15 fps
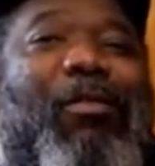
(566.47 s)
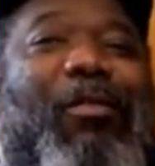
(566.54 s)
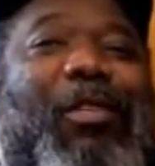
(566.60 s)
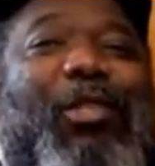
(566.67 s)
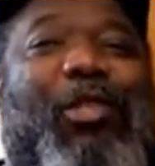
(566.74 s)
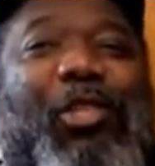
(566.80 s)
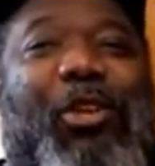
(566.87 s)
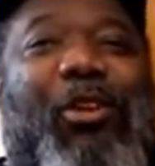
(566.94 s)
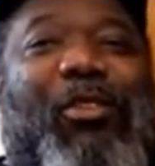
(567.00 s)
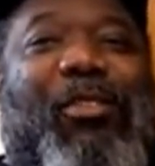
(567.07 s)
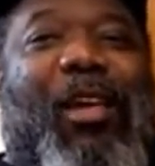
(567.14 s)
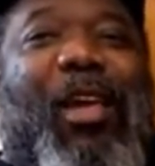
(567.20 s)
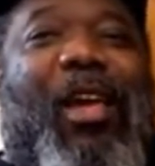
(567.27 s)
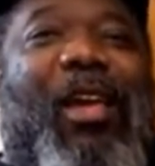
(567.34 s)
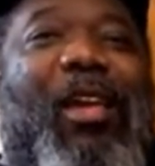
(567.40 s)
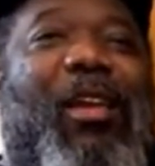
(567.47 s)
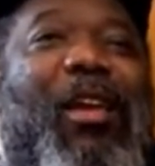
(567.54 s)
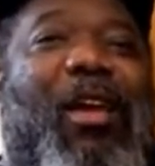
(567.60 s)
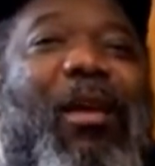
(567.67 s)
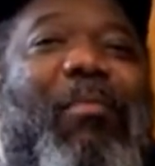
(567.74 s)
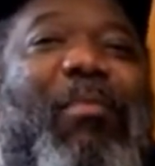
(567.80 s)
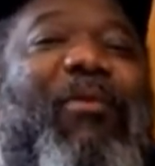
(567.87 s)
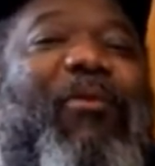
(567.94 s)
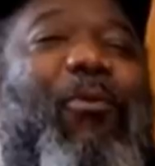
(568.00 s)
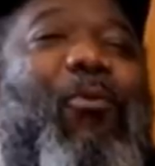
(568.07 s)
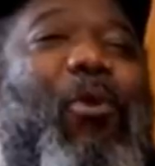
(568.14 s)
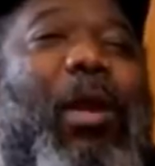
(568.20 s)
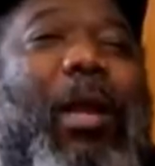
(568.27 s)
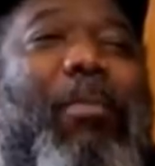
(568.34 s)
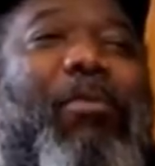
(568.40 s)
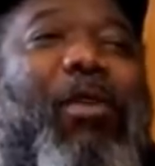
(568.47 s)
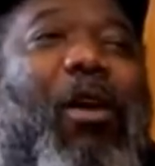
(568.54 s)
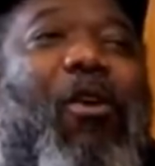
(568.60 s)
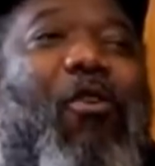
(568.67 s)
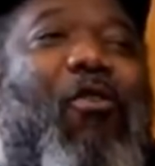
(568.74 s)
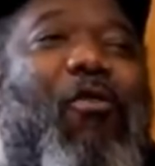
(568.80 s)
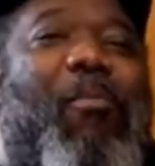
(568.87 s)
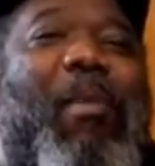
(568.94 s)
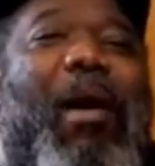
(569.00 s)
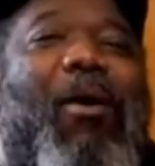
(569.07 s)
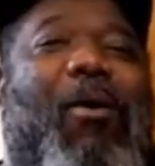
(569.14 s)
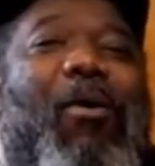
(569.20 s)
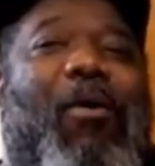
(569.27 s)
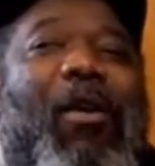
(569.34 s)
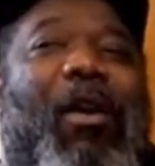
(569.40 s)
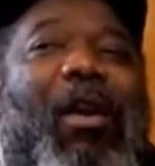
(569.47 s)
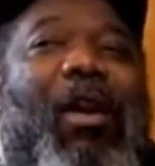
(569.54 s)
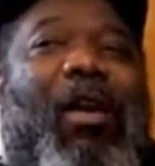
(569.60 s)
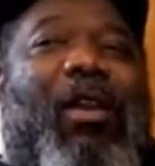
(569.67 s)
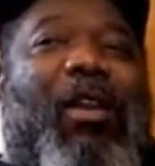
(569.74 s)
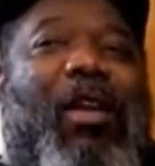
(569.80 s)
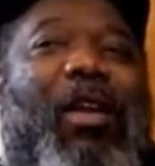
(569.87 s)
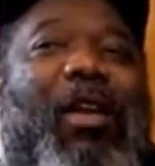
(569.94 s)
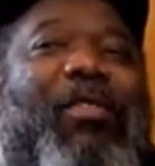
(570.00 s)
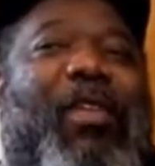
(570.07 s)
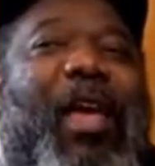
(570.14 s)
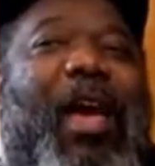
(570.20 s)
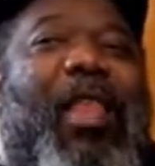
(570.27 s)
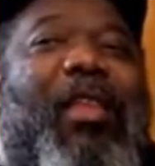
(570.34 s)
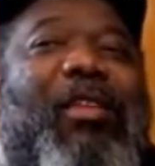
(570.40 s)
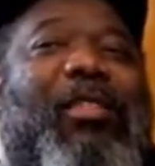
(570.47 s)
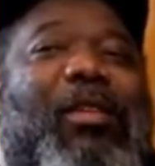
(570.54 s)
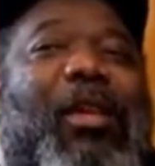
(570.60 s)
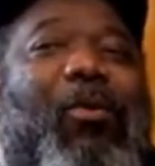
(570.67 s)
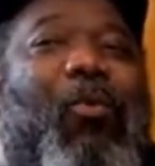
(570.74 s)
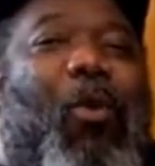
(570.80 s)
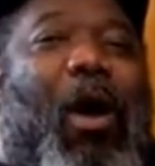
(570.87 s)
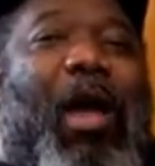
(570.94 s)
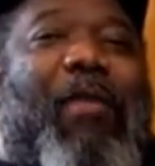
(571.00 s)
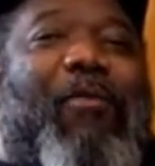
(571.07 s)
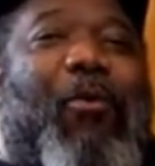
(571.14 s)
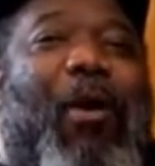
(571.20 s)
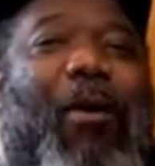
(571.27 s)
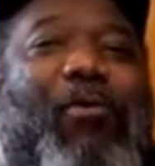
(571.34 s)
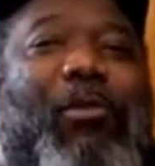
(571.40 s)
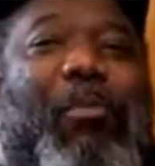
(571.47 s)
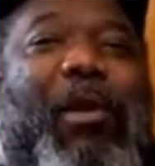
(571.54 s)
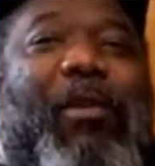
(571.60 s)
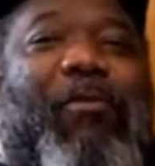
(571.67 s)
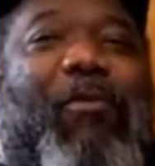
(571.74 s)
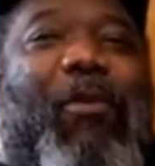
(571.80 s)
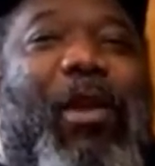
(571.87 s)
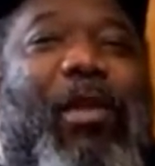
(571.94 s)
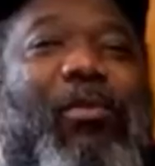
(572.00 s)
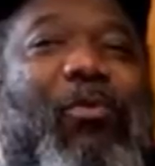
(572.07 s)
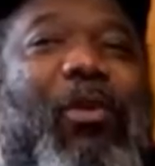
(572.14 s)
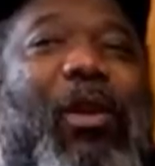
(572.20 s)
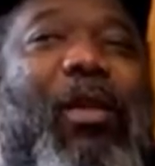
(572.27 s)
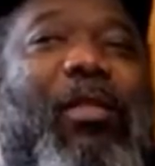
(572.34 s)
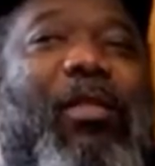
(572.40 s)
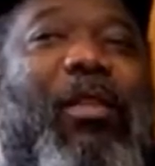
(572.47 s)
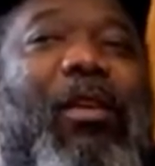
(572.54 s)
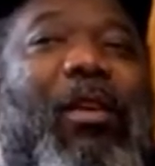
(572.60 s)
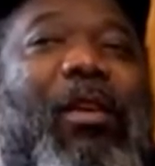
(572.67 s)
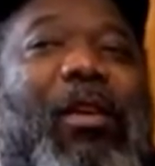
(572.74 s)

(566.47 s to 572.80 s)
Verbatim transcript: this is hearsay, but from what I'm told by another talent's wife who I was best friends with,